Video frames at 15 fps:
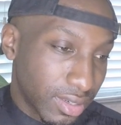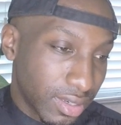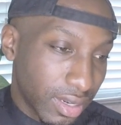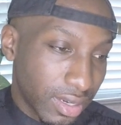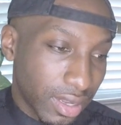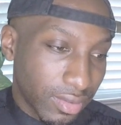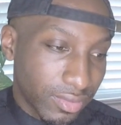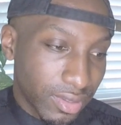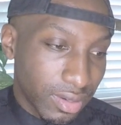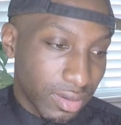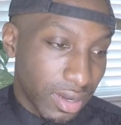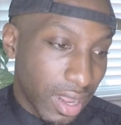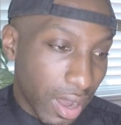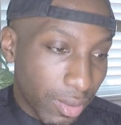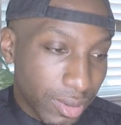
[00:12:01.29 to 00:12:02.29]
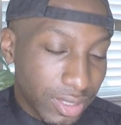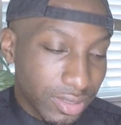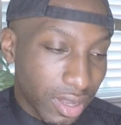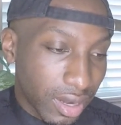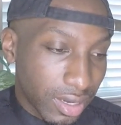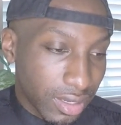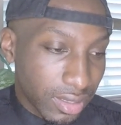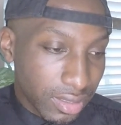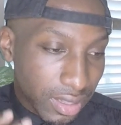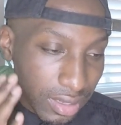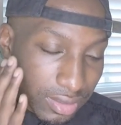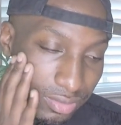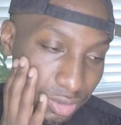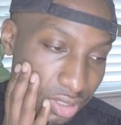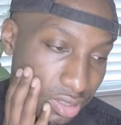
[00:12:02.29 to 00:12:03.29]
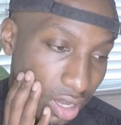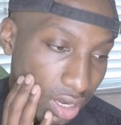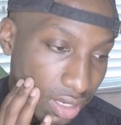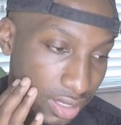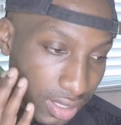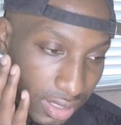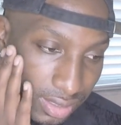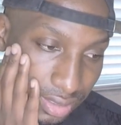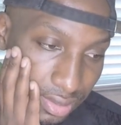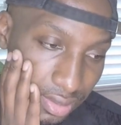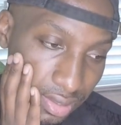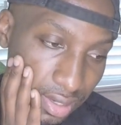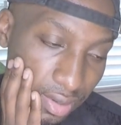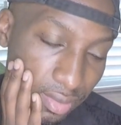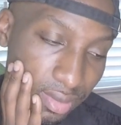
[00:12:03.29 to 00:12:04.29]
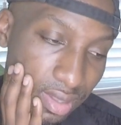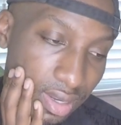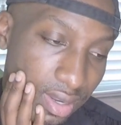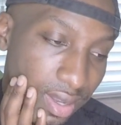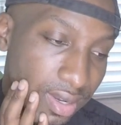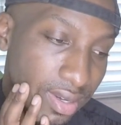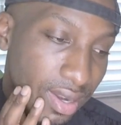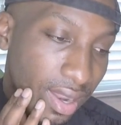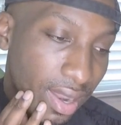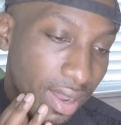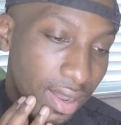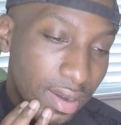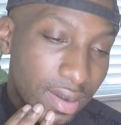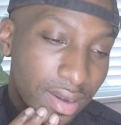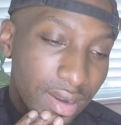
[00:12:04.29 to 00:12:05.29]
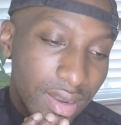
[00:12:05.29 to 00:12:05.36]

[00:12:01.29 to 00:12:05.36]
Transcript: And then after now we started kissing and everything like that.